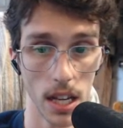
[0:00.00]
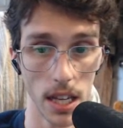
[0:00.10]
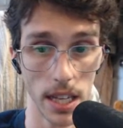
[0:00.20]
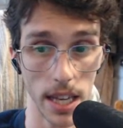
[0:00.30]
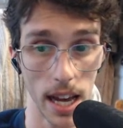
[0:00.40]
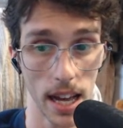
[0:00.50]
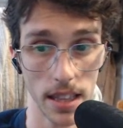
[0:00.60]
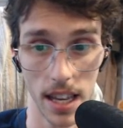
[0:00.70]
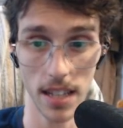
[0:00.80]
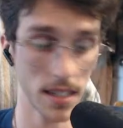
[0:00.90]
Yeah,
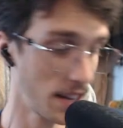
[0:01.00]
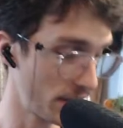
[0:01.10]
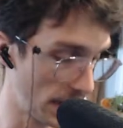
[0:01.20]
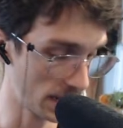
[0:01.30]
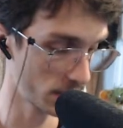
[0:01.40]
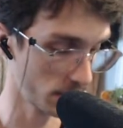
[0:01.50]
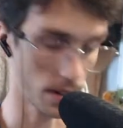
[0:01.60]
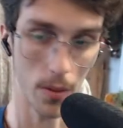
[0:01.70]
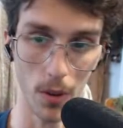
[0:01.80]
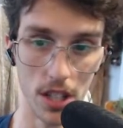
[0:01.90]
the A7S
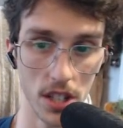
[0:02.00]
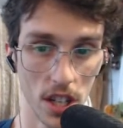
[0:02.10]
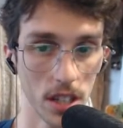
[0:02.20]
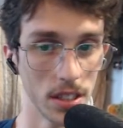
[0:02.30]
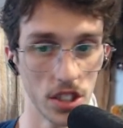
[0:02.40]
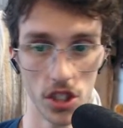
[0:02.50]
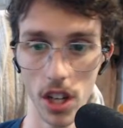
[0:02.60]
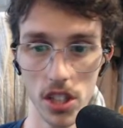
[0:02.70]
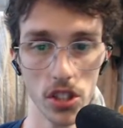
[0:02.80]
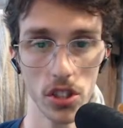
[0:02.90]
III was
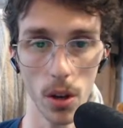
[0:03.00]
just so